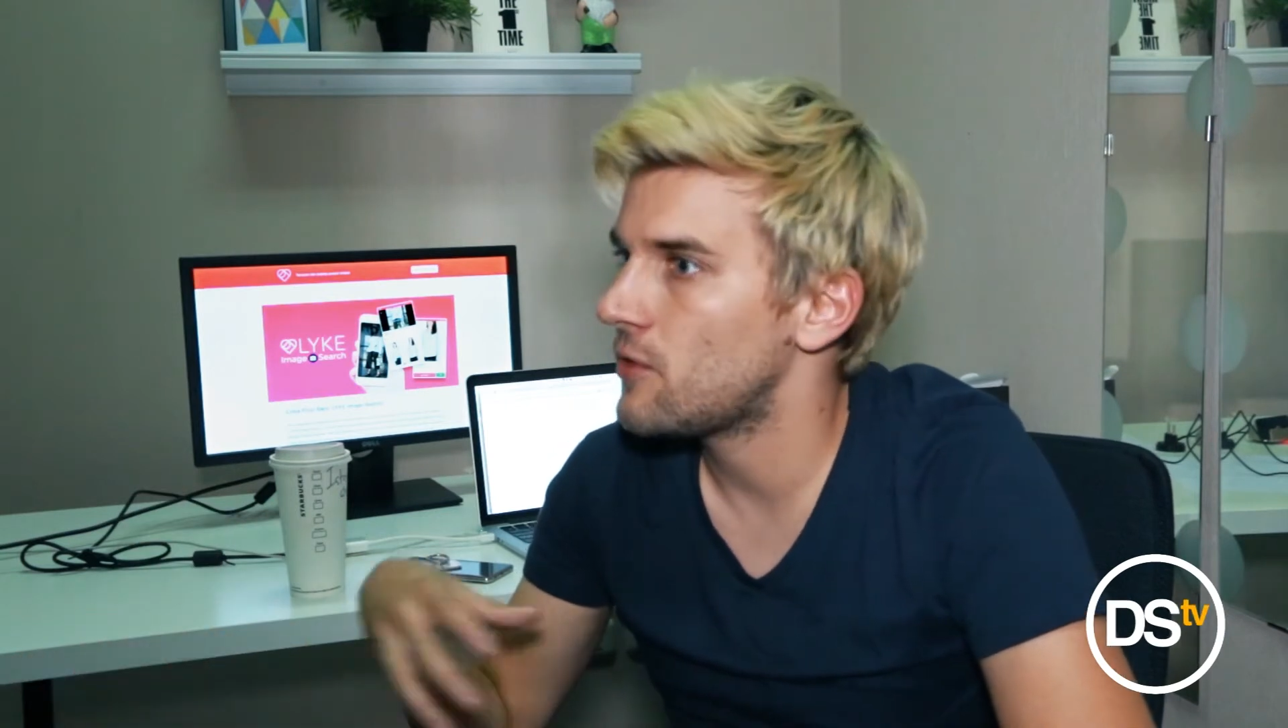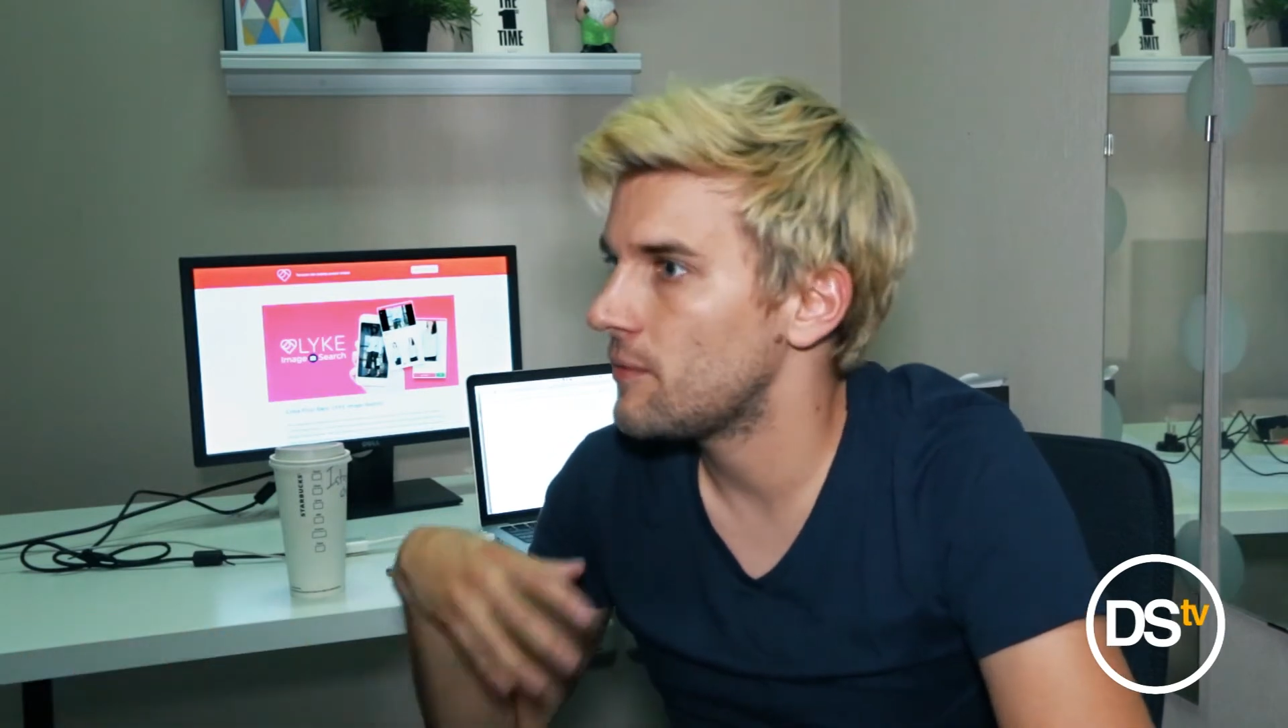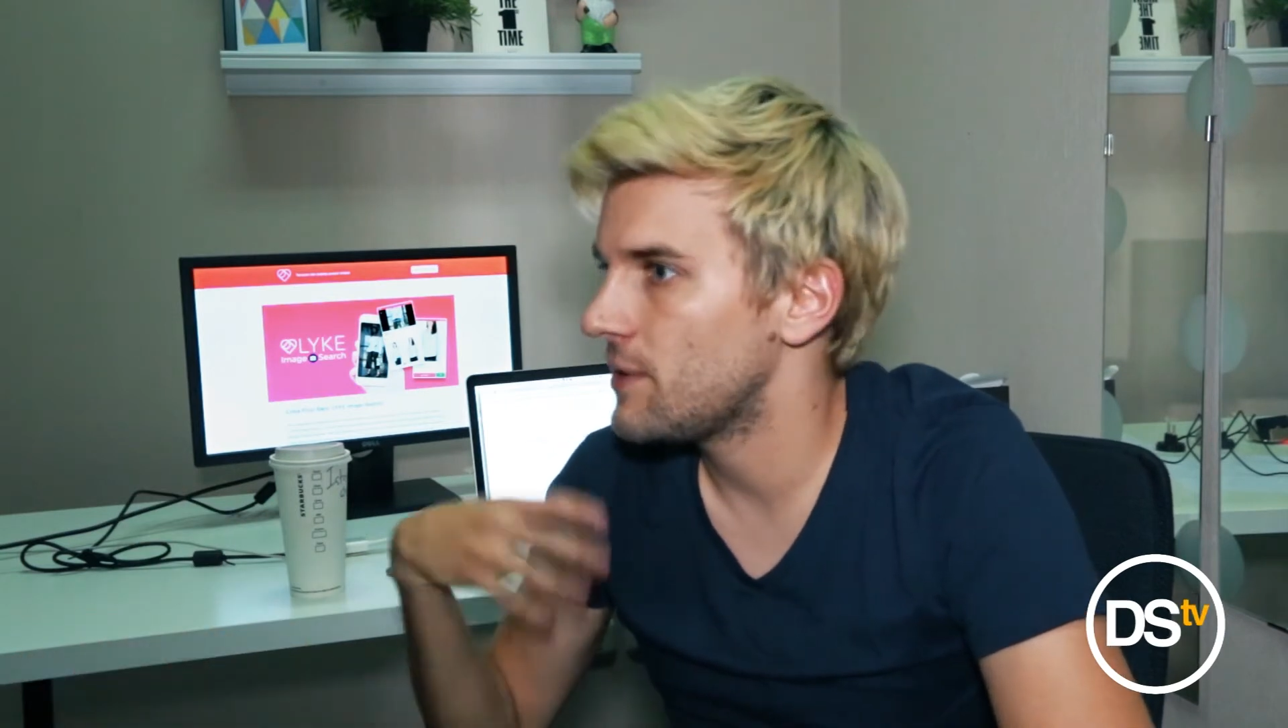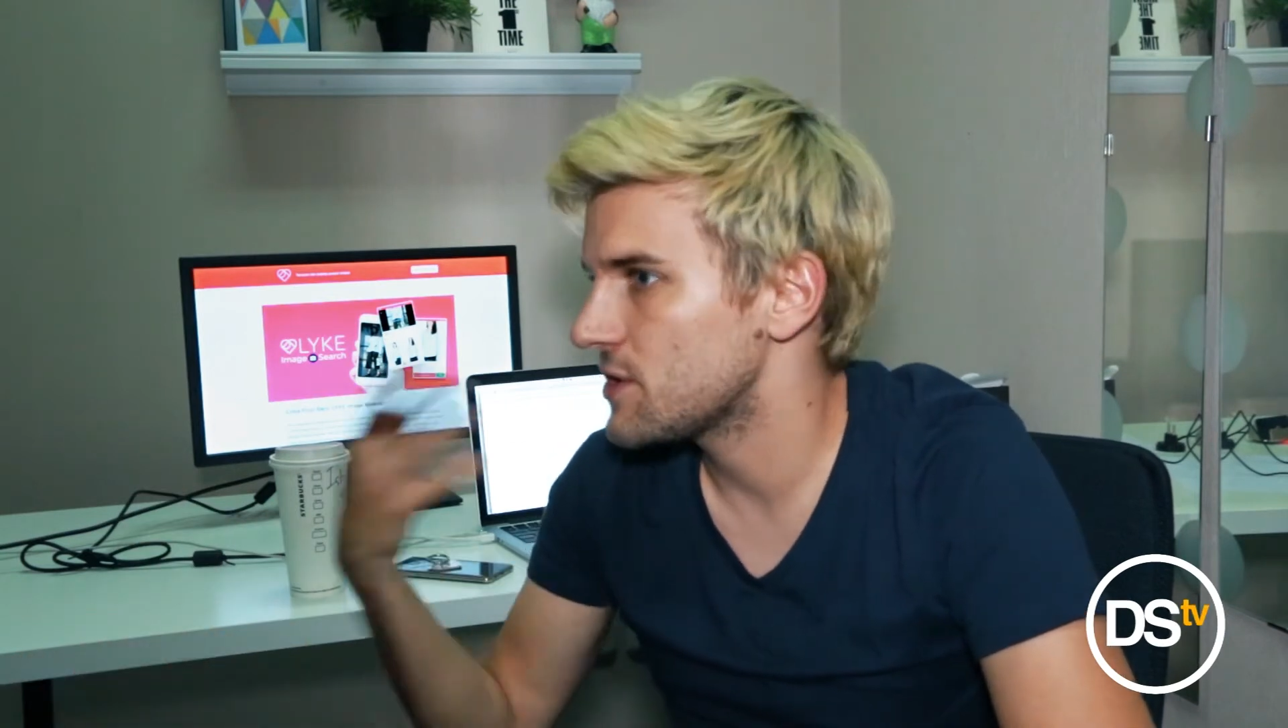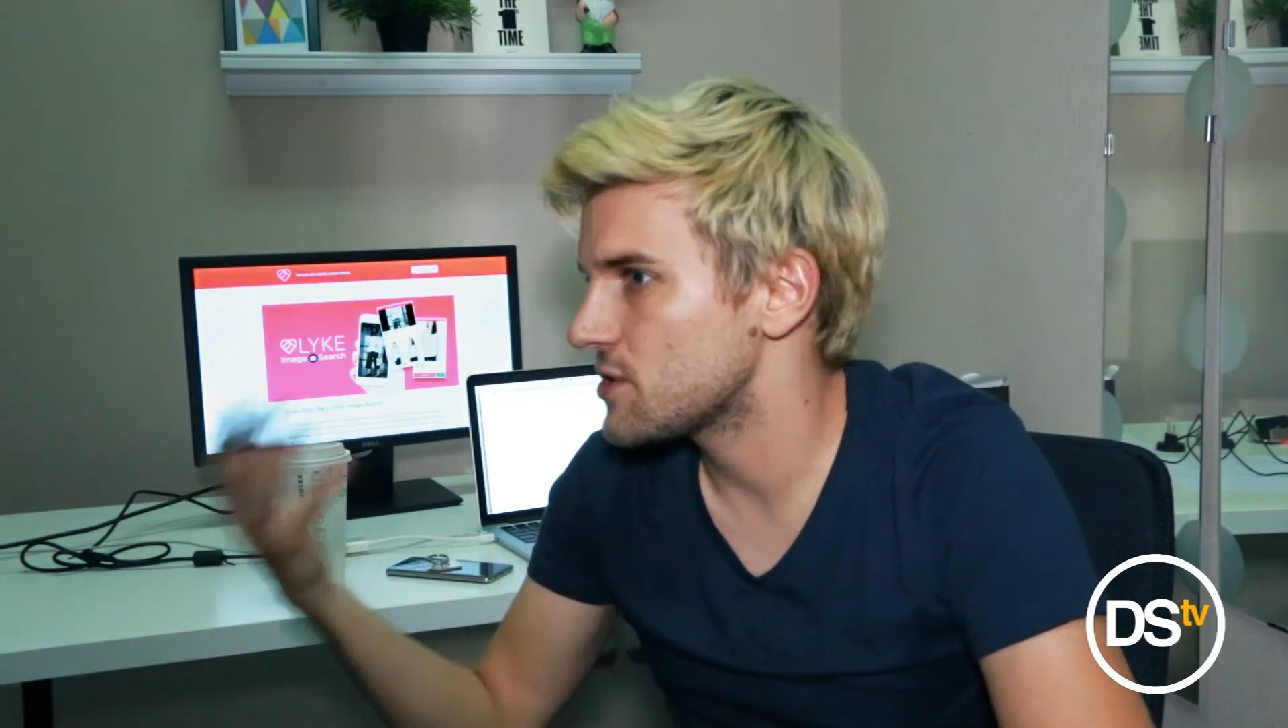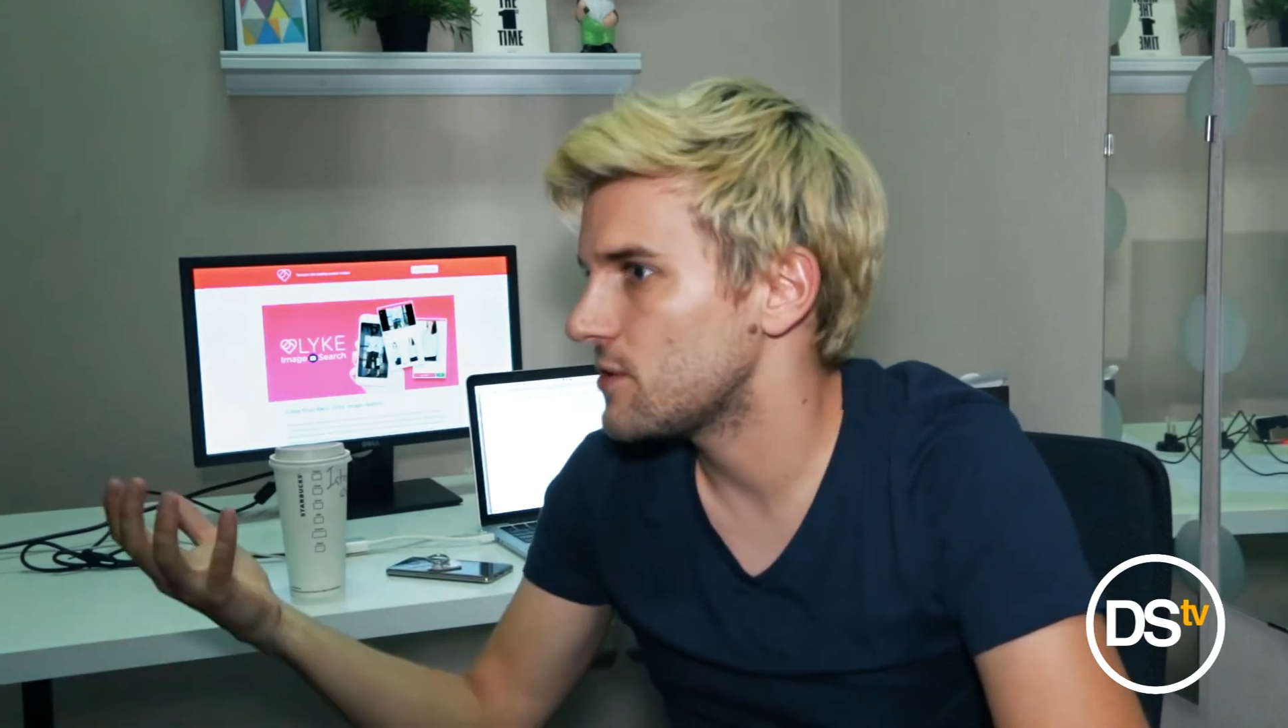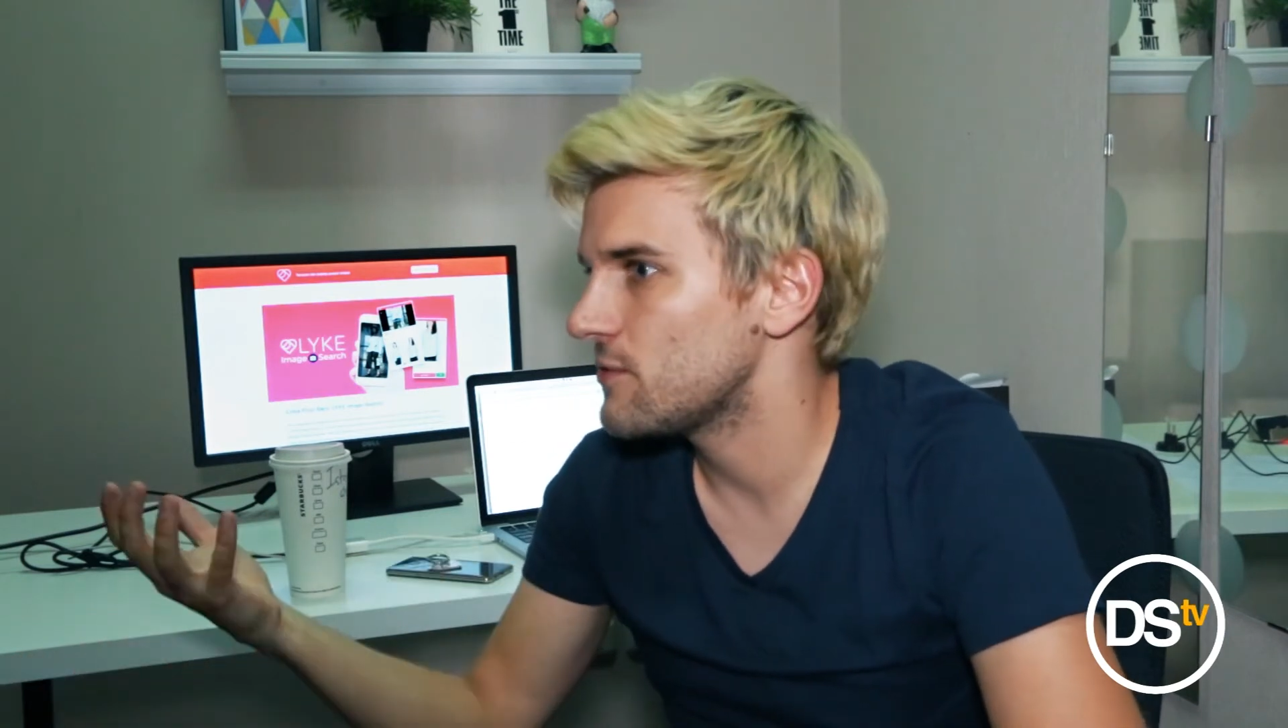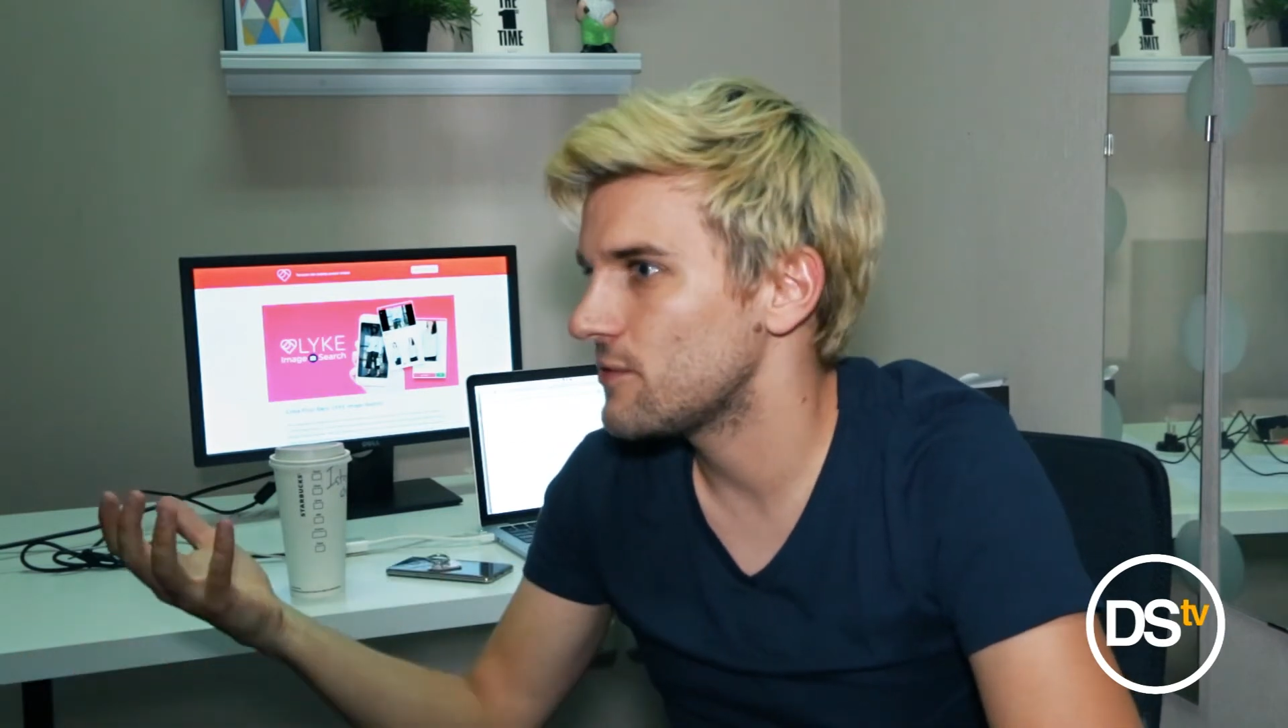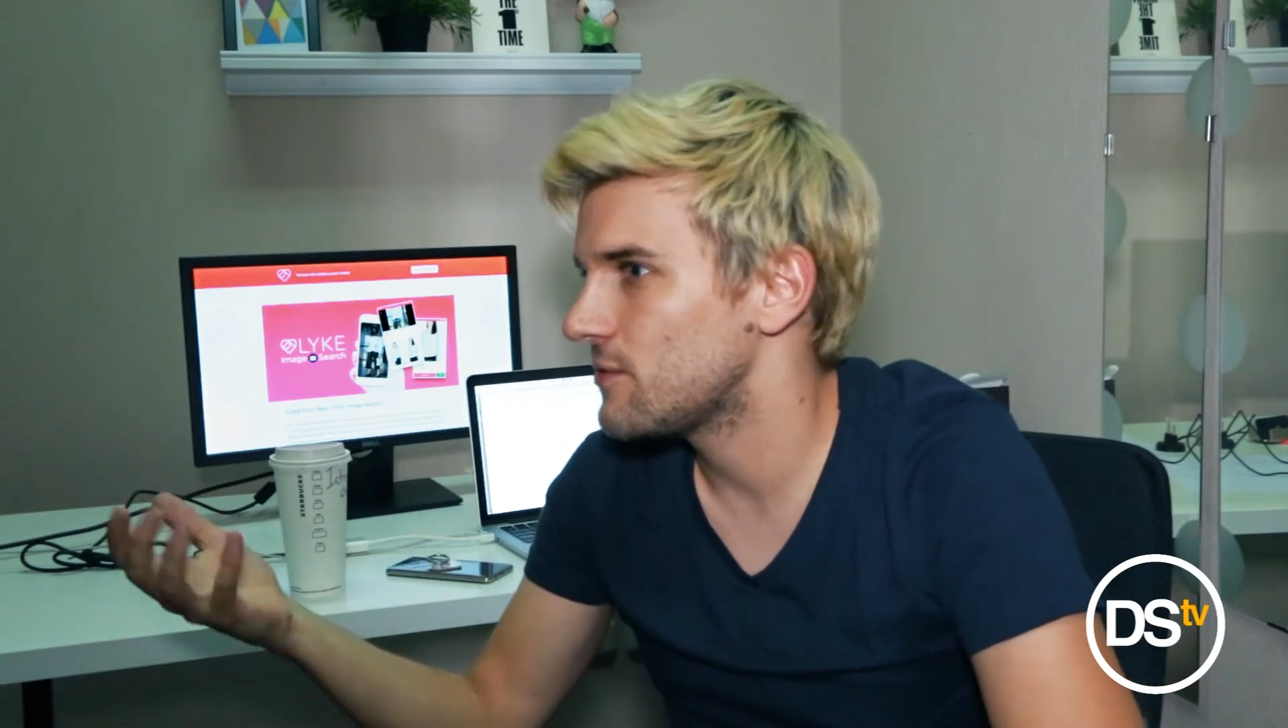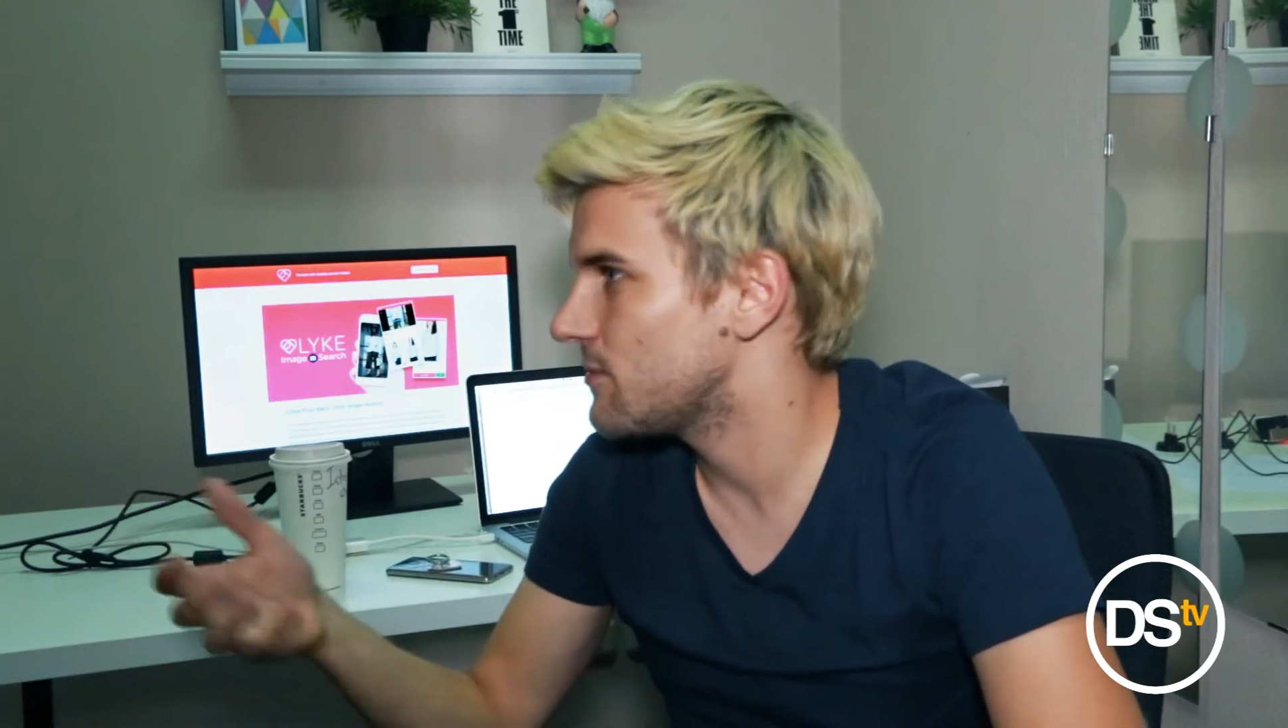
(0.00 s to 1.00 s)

or a picture of